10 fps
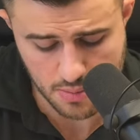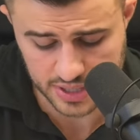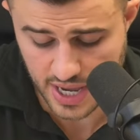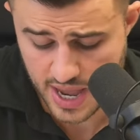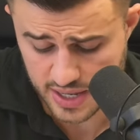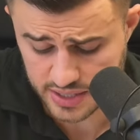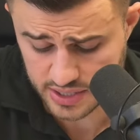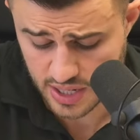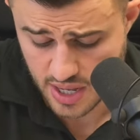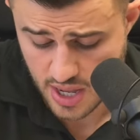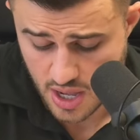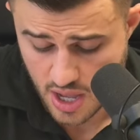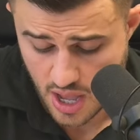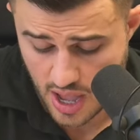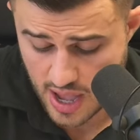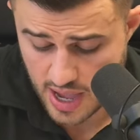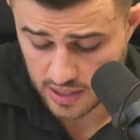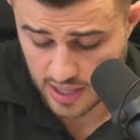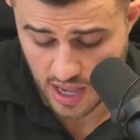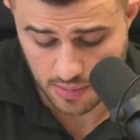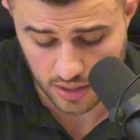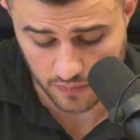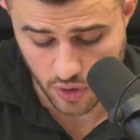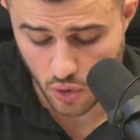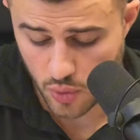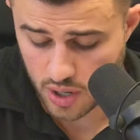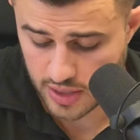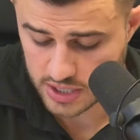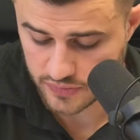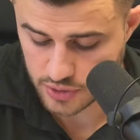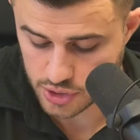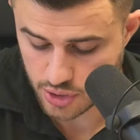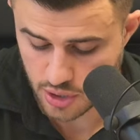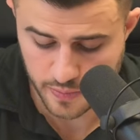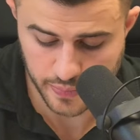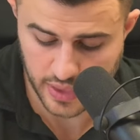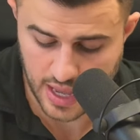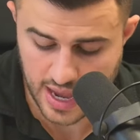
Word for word: Mateus uh, came out of nowhere, that's for sure.